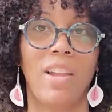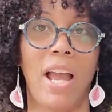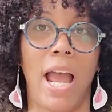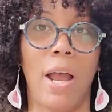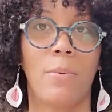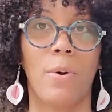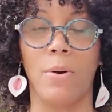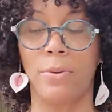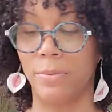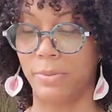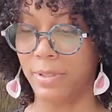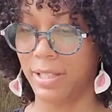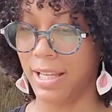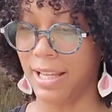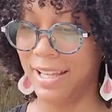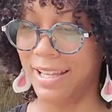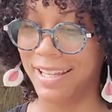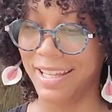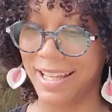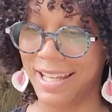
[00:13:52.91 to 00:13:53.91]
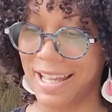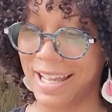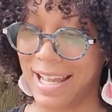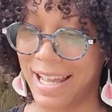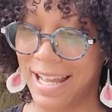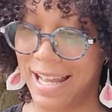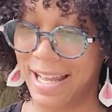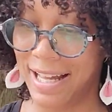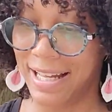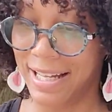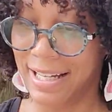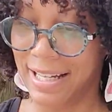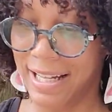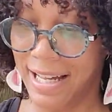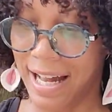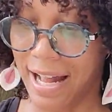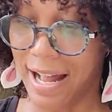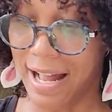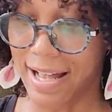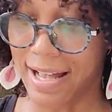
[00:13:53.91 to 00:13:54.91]
I won't.
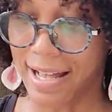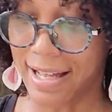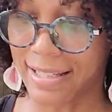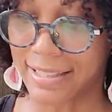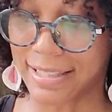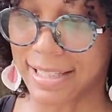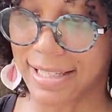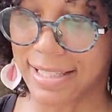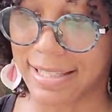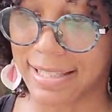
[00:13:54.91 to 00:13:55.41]
Let's